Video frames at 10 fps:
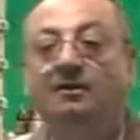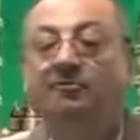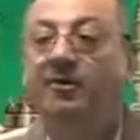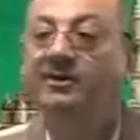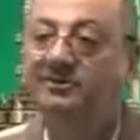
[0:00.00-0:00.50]

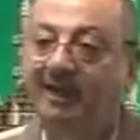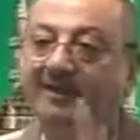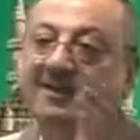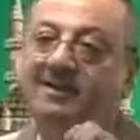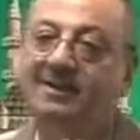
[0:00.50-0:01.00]

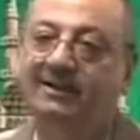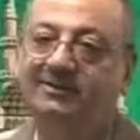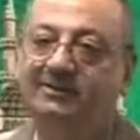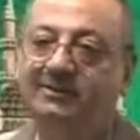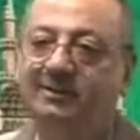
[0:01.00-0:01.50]

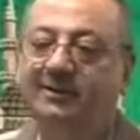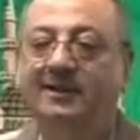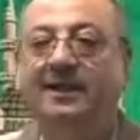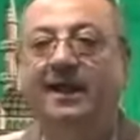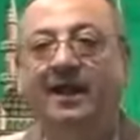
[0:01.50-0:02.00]
farsightedness
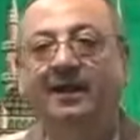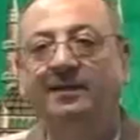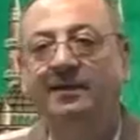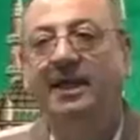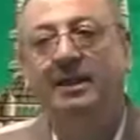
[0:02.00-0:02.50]

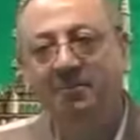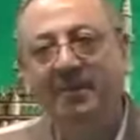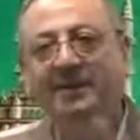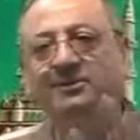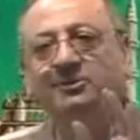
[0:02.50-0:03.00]
and the
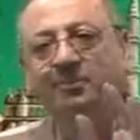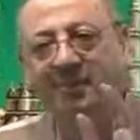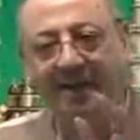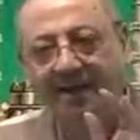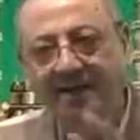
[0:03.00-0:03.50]
immense
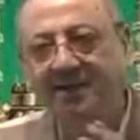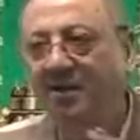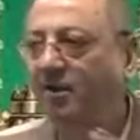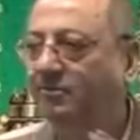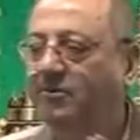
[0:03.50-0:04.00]
planning
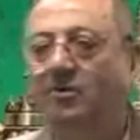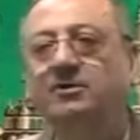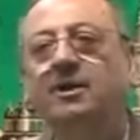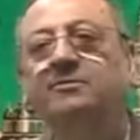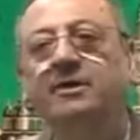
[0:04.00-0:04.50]
of
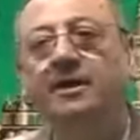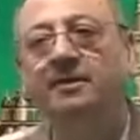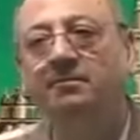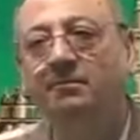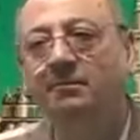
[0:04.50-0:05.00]
Dr. Abdur Rahim.